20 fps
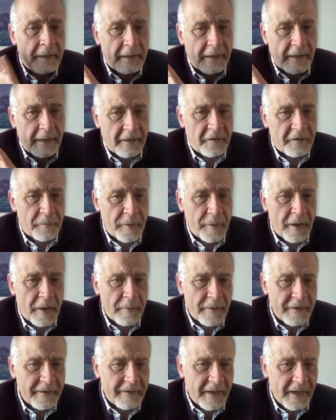
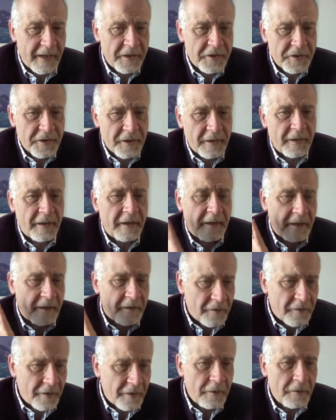experimentation, and
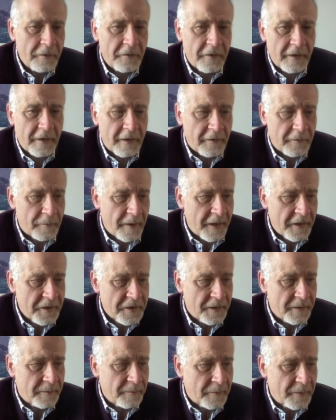excuse the
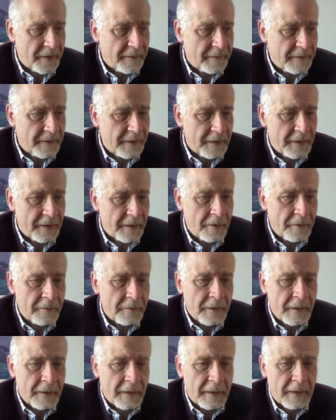expression, but
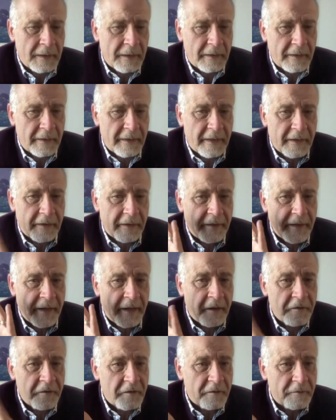let
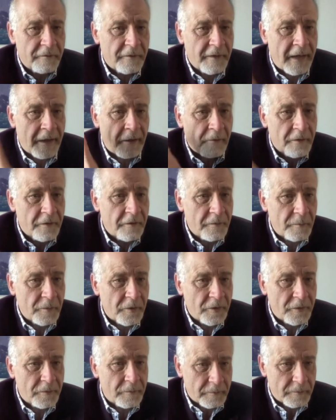1,000 flowers
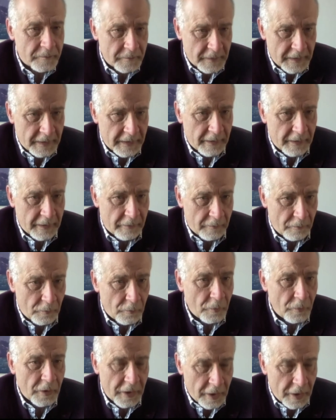bloom, and then
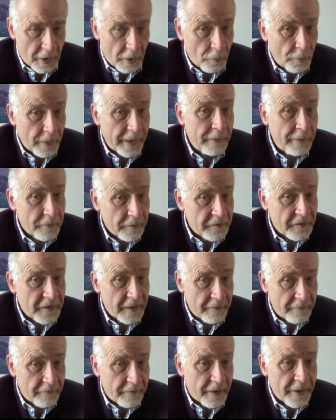we will
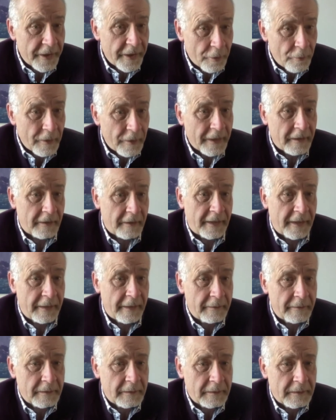see very quickly
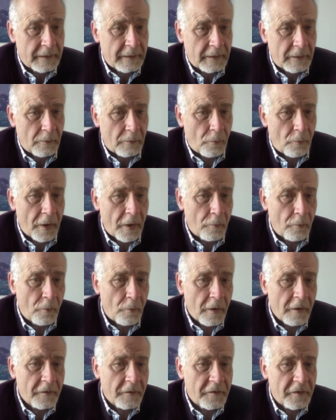what
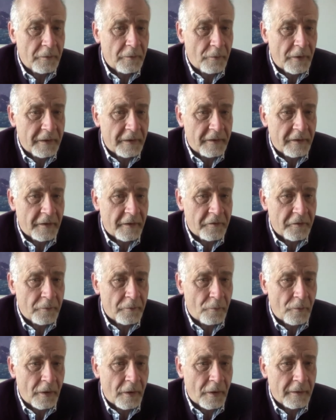works and what doesn't
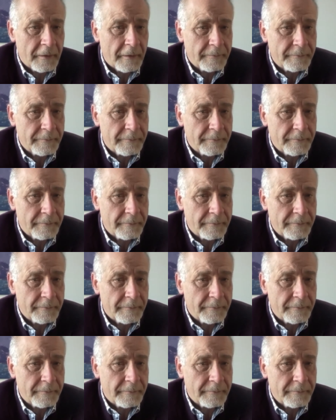work.